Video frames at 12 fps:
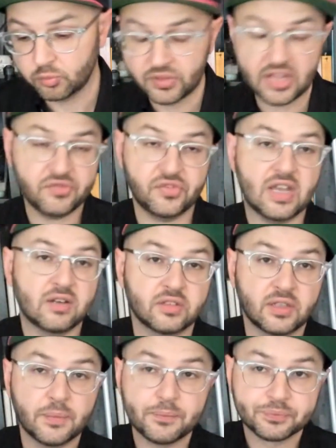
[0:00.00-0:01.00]
they
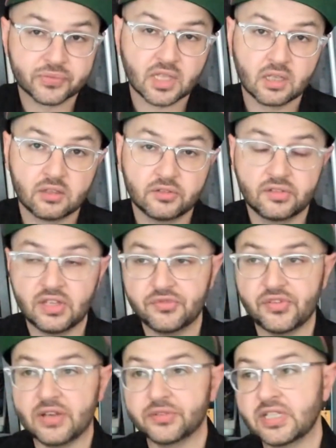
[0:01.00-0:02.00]
found these
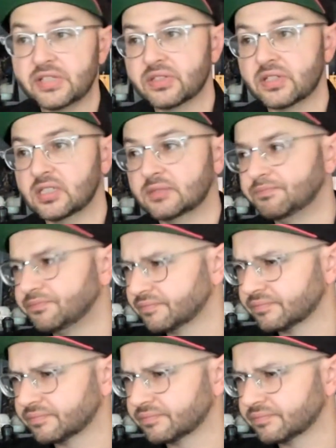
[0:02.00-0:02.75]
kind